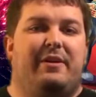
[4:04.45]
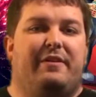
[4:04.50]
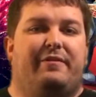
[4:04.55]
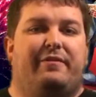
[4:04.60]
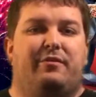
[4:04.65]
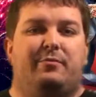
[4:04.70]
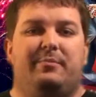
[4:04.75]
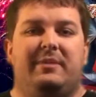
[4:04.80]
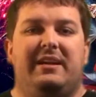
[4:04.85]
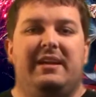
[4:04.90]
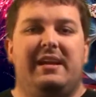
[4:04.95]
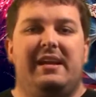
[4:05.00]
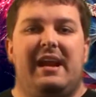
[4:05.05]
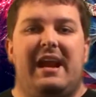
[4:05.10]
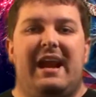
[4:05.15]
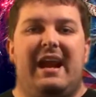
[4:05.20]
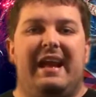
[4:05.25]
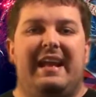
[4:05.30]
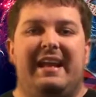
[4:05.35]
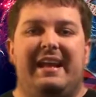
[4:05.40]
But for
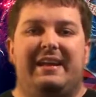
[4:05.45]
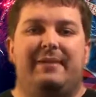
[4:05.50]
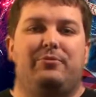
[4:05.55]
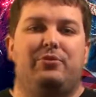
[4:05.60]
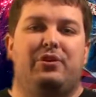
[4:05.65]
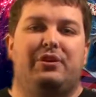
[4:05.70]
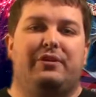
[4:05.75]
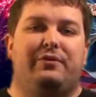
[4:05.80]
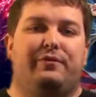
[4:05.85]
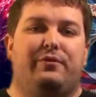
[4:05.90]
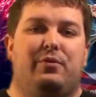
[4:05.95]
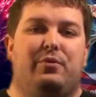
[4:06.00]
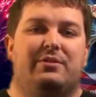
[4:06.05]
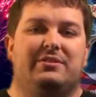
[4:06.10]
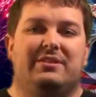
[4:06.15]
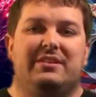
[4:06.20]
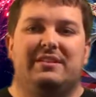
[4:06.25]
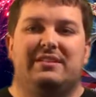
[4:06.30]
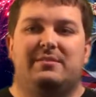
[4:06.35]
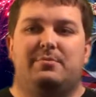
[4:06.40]
me, I am looking
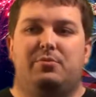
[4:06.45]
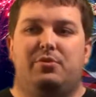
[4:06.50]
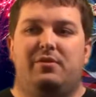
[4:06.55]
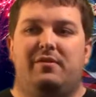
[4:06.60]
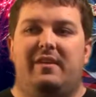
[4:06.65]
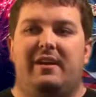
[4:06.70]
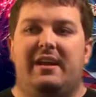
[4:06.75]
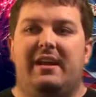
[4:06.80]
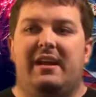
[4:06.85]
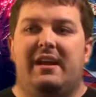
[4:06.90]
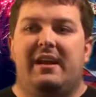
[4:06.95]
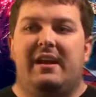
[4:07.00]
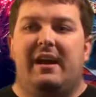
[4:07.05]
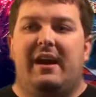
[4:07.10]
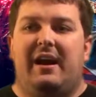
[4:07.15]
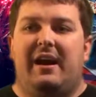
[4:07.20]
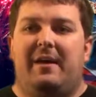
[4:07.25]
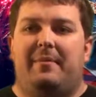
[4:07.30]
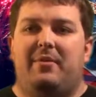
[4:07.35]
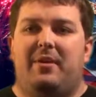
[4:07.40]
forward to this movie
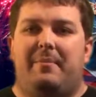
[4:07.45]
um,